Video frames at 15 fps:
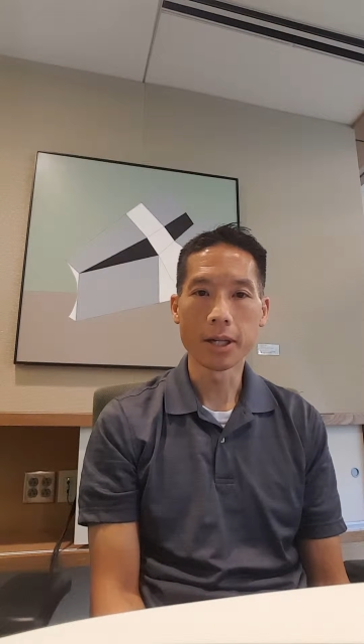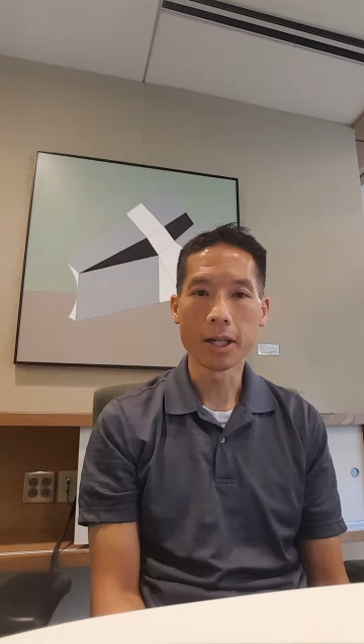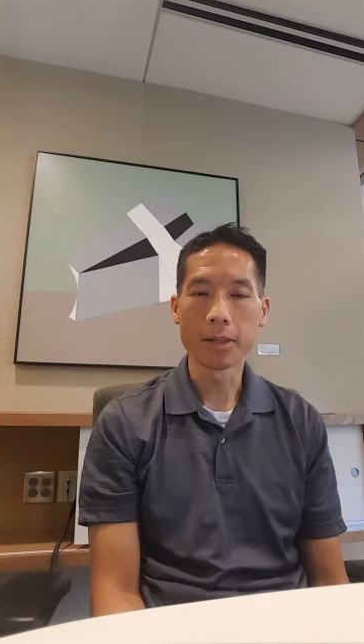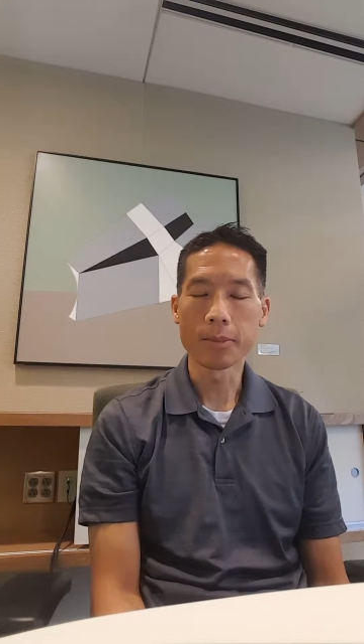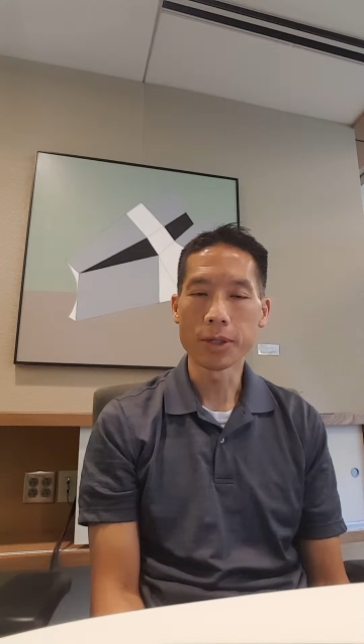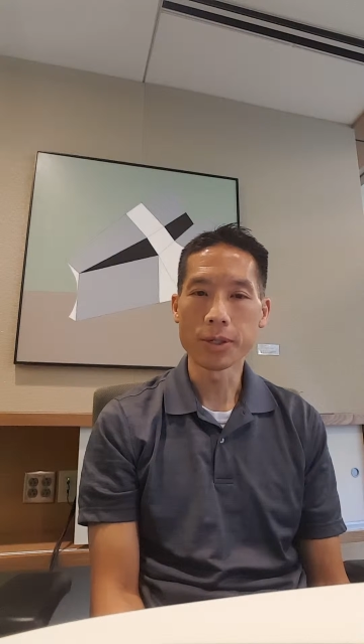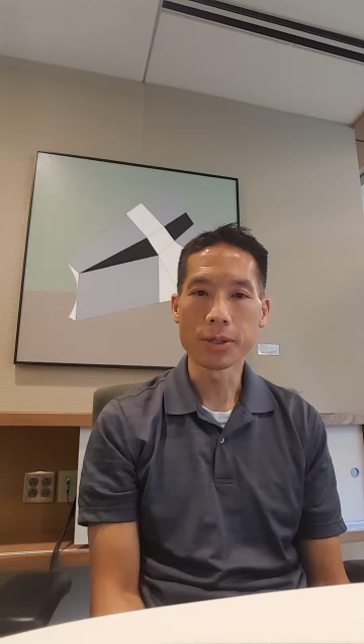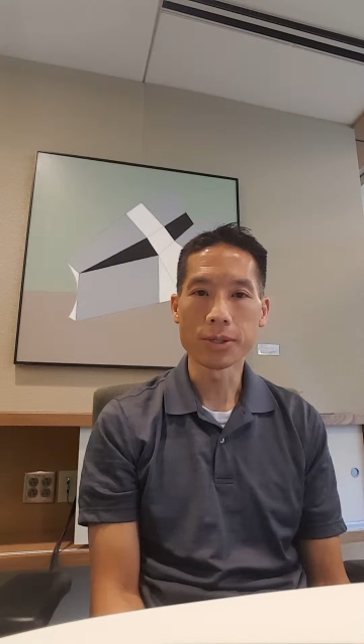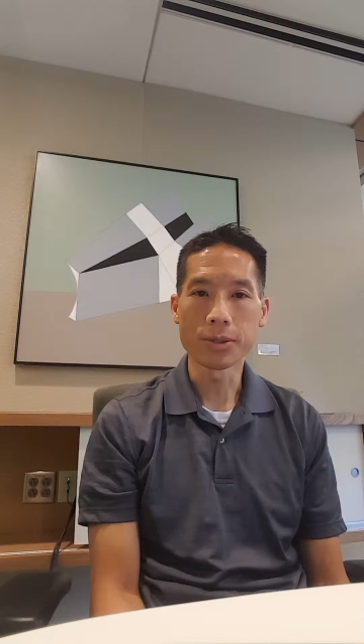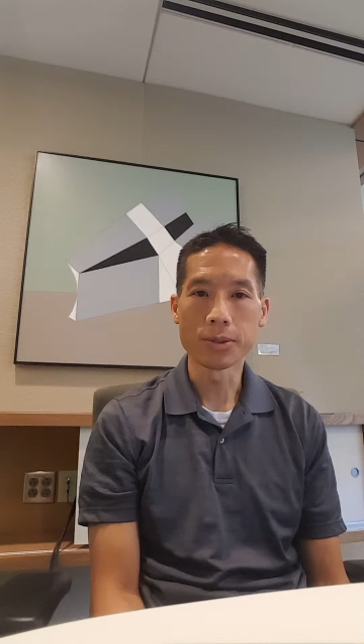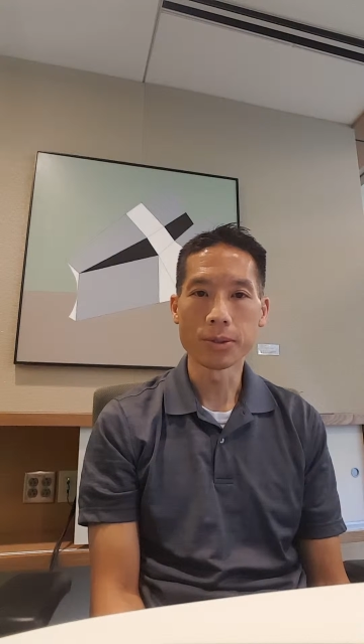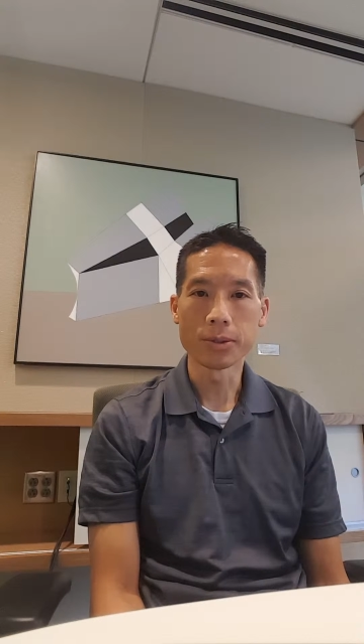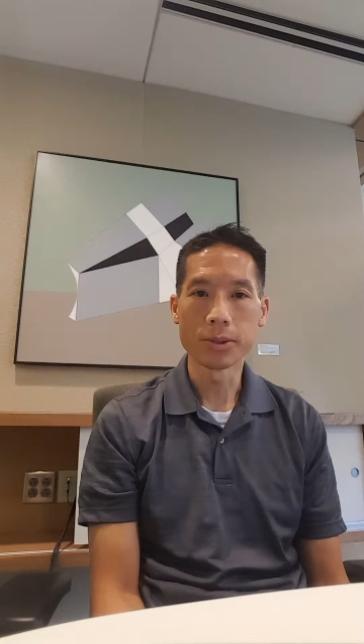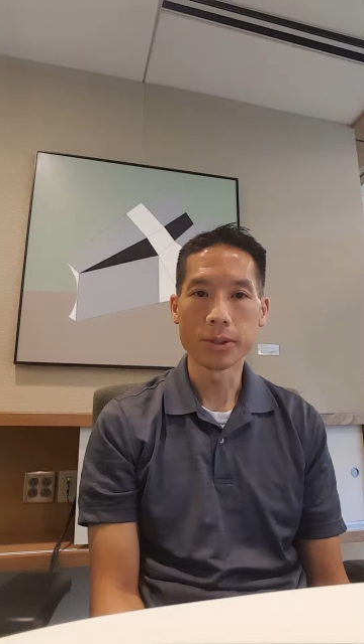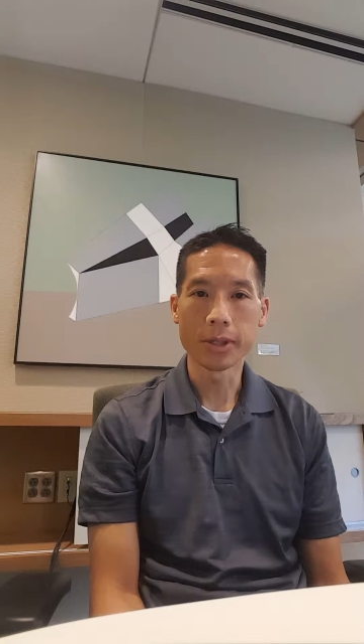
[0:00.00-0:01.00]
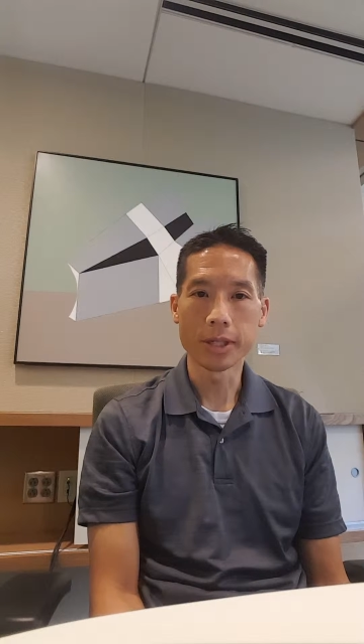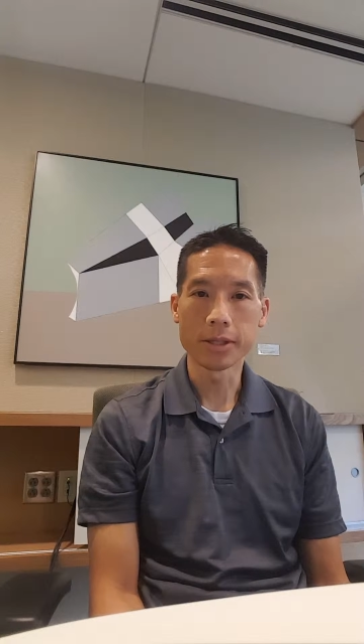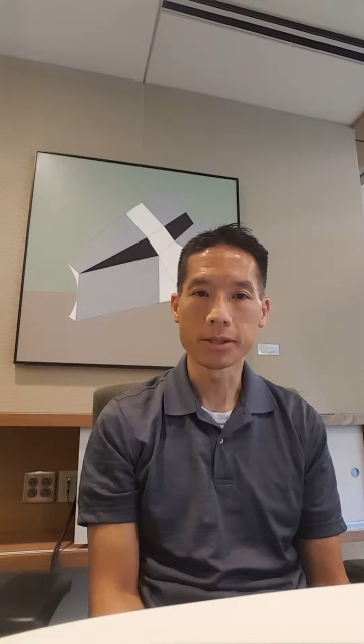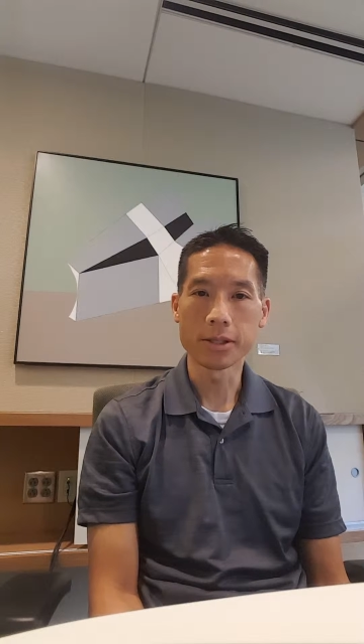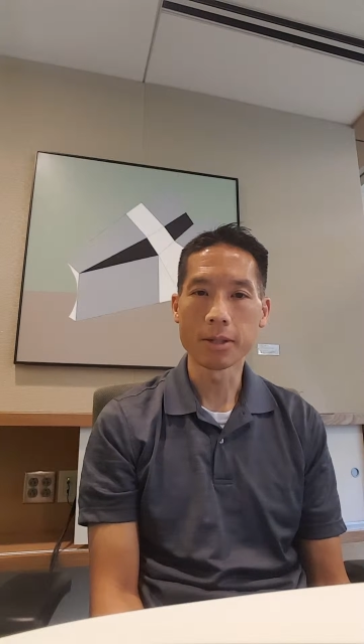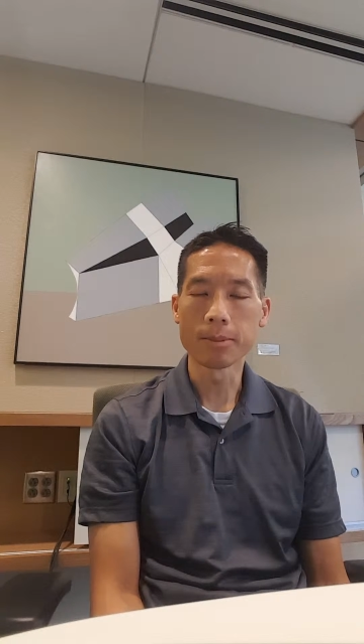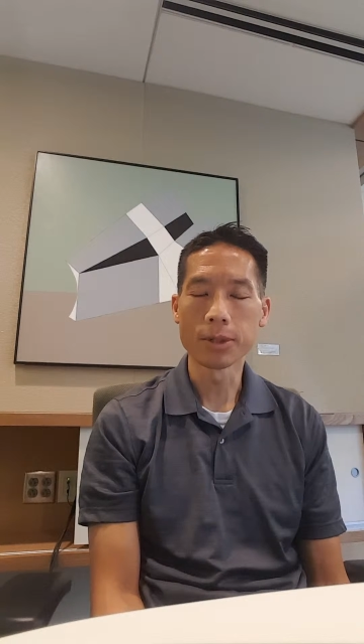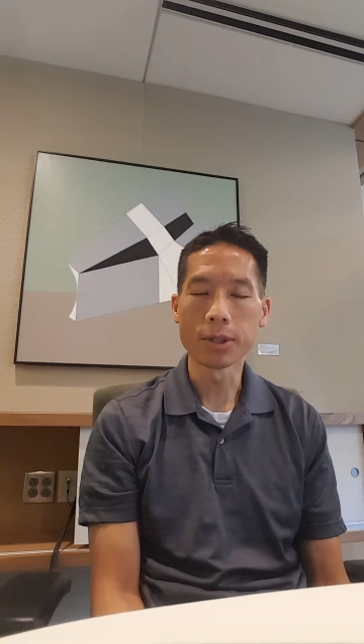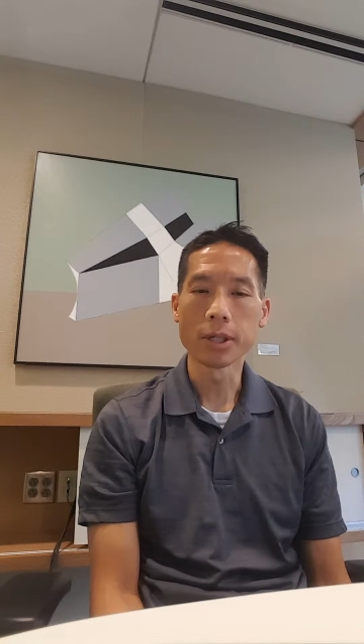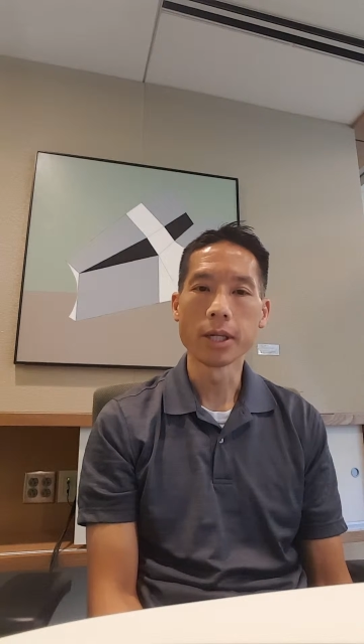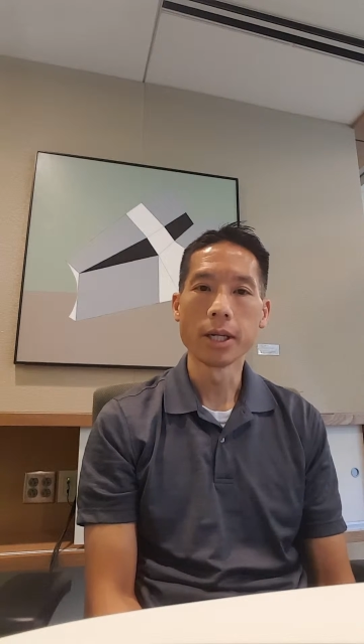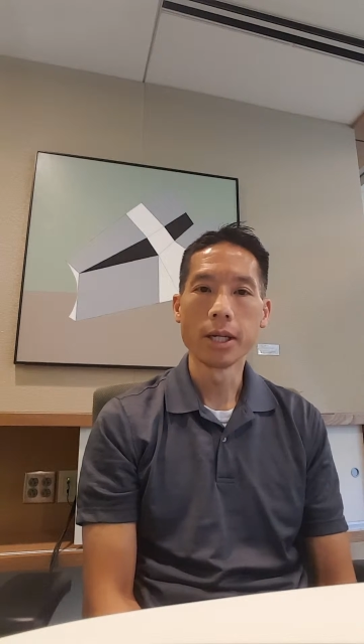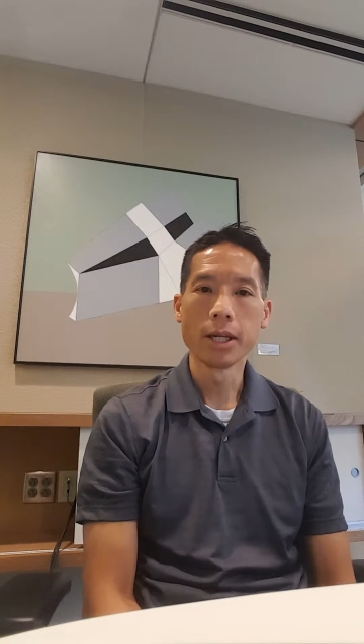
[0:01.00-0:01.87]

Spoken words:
elementary school during a summer,